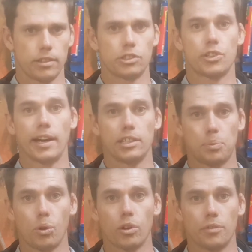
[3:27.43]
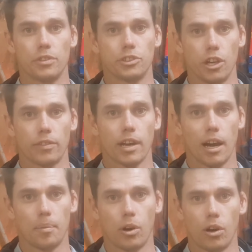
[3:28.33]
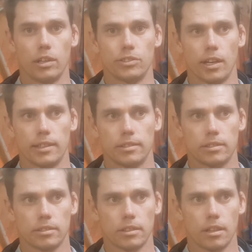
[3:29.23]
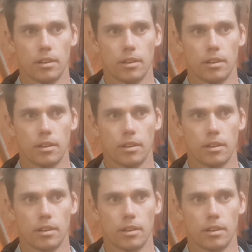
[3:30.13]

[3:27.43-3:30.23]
The transport of reserved carbohydrates